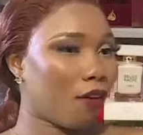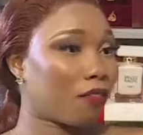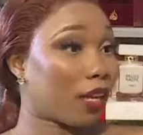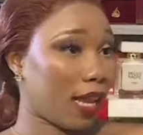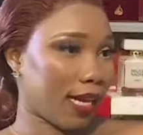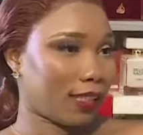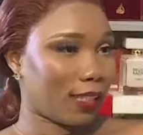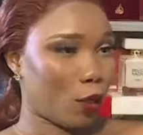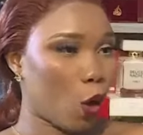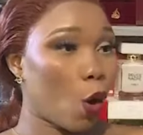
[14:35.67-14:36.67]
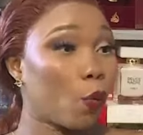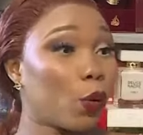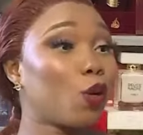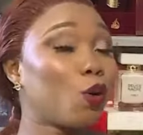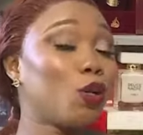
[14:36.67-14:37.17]
of the lightning. We
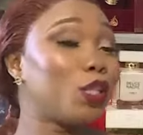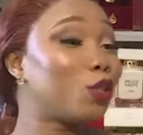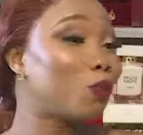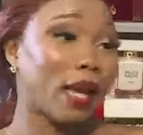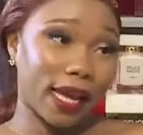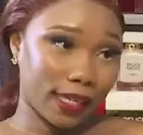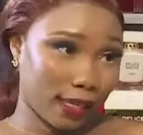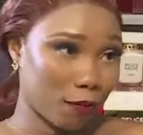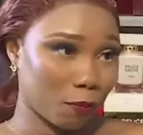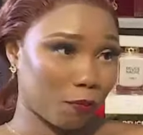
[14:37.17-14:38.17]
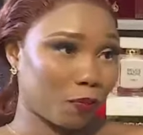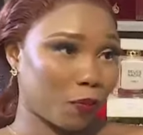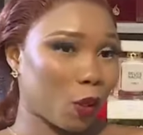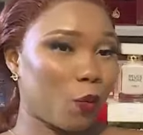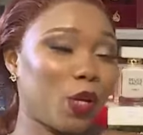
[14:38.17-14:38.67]
don't only do lightning.
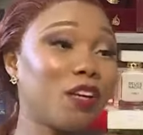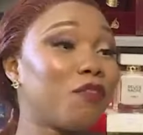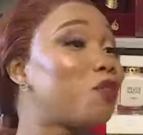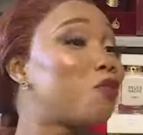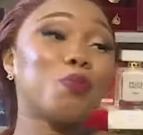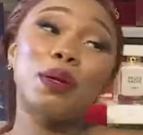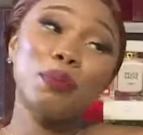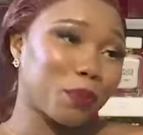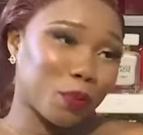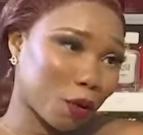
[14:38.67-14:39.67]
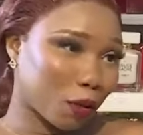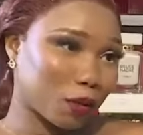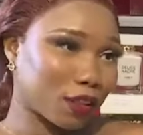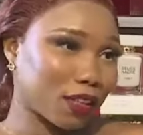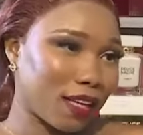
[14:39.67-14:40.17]
Okay. We even do baby
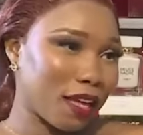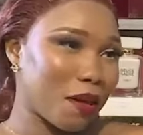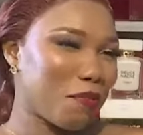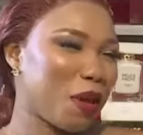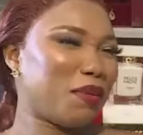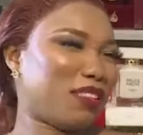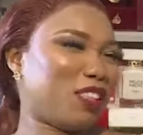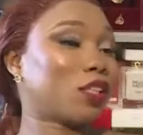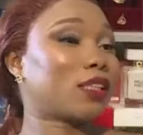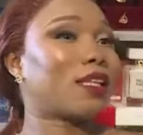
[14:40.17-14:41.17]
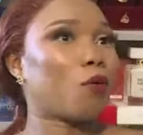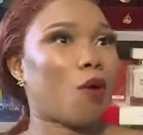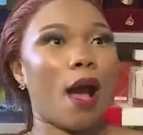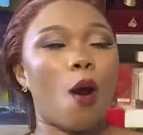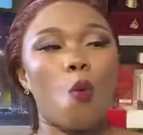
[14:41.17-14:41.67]
products. Okay. Maybe it's just the
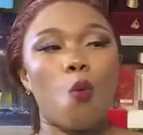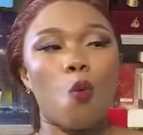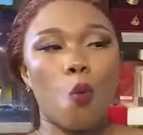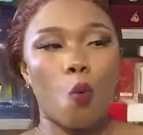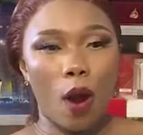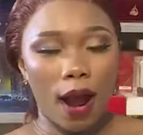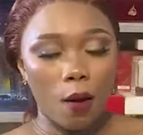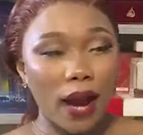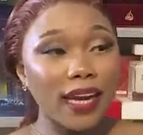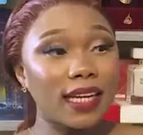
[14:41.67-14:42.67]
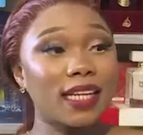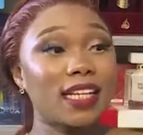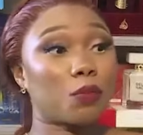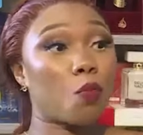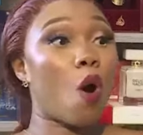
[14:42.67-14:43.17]
whitening
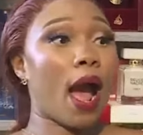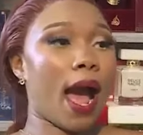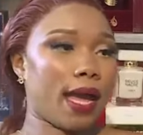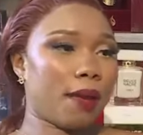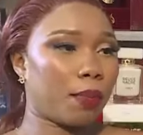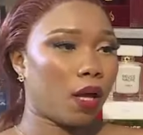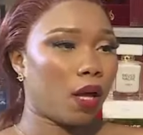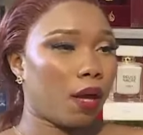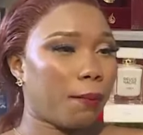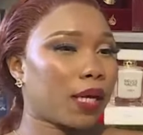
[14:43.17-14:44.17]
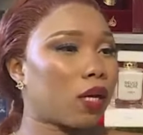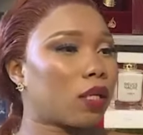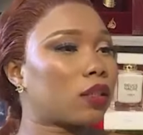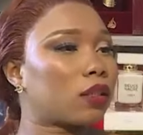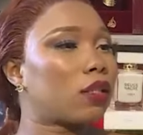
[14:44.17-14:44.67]
is more hype
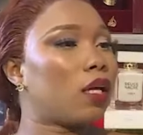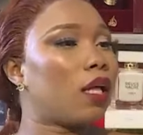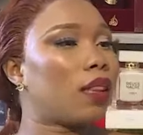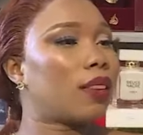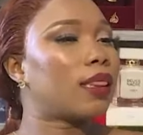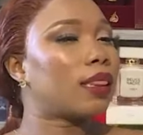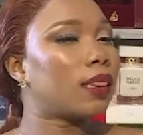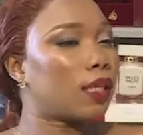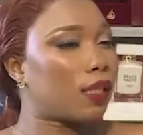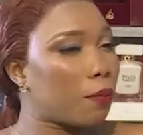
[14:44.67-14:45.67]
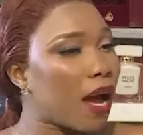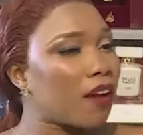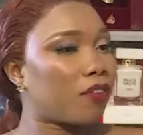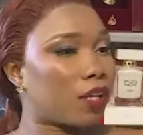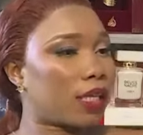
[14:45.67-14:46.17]
because the
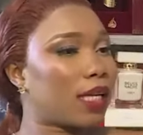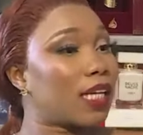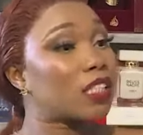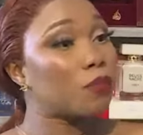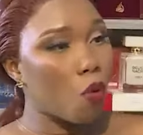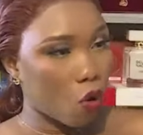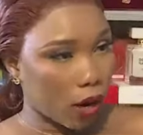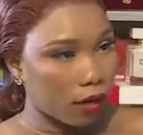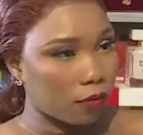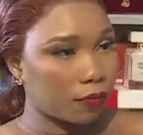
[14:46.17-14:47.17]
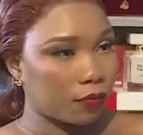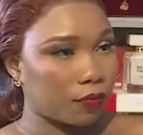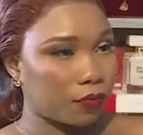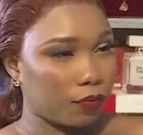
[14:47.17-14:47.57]
demand for that is more. Mm.